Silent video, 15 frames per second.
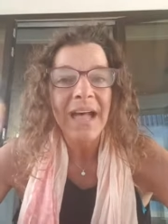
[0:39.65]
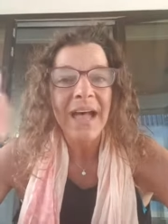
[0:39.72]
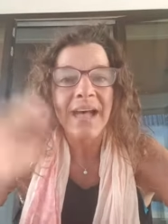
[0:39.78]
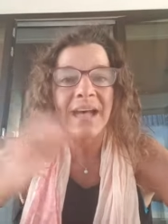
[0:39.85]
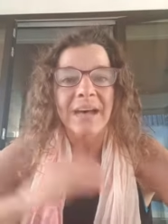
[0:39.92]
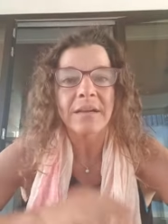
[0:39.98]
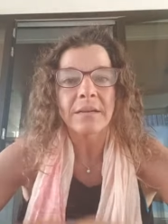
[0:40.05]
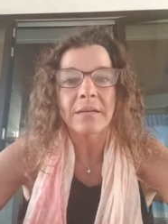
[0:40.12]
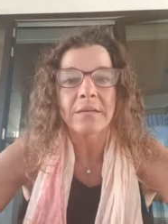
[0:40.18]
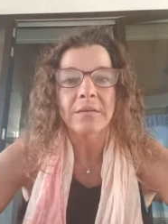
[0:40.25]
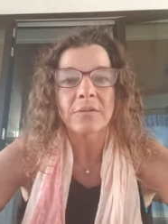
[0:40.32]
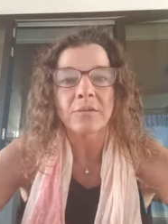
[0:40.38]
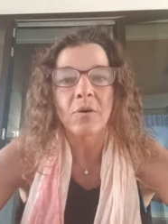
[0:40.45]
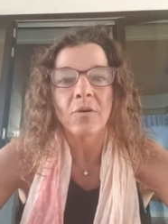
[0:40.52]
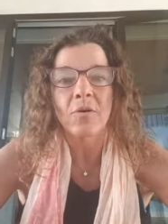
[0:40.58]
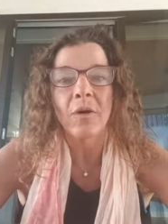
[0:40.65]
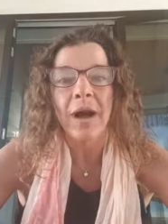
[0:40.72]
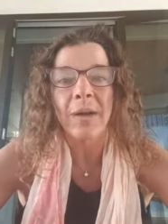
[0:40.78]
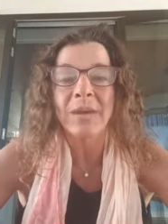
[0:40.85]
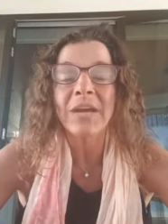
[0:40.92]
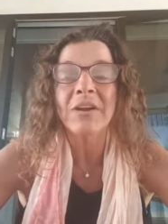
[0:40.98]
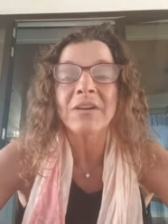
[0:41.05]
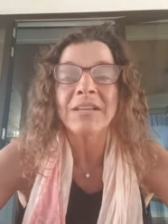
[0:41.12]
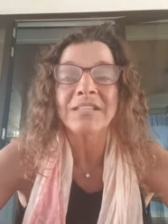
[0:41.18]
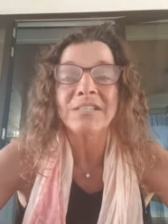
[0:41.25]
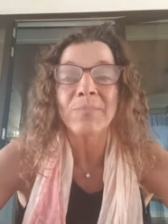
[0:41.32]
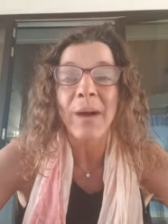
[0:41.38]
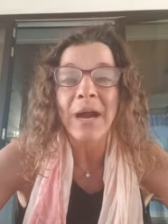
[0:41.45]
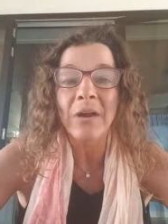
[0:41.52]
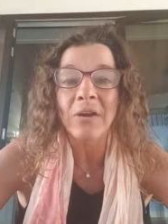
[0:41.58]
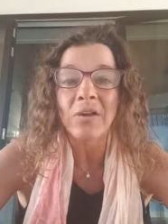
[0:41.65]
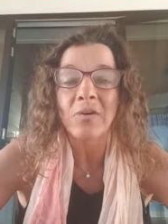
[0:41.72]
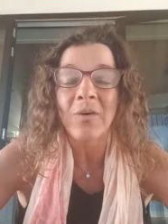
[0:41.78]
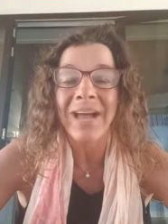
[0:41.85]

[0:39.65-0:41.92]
and so i'm here to inspire you